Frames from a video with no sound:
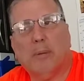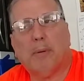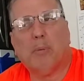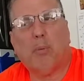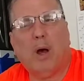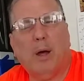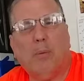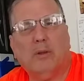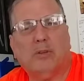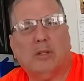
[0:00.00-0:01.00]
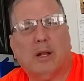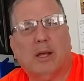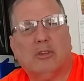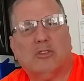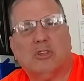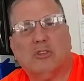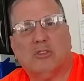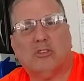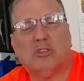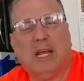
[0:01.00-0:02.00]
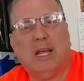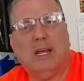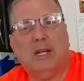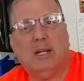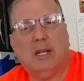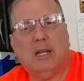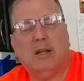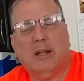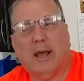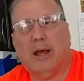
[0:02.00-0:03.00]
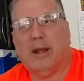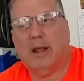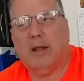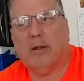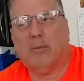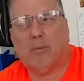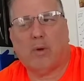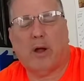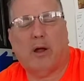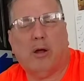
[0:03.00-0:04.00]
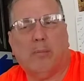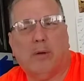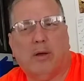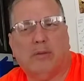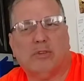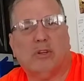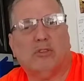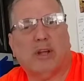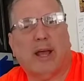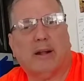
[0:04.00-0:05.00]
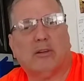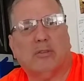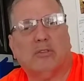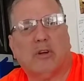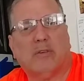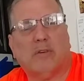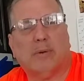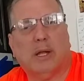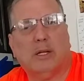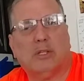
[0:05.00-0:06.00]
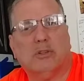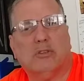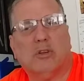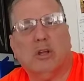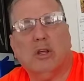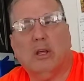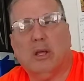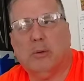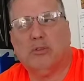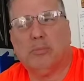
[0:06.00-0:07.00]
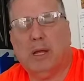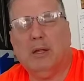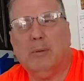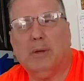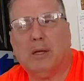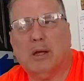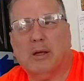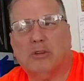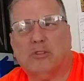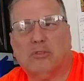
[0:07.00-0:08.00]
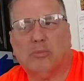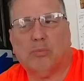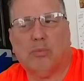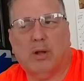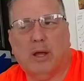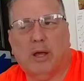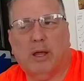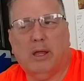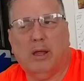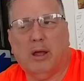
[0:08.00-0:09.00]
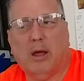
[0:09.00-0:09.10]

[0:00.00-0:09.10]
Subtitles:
But why was it that I just stayed in that realm of just active server pages? It was mainly because when I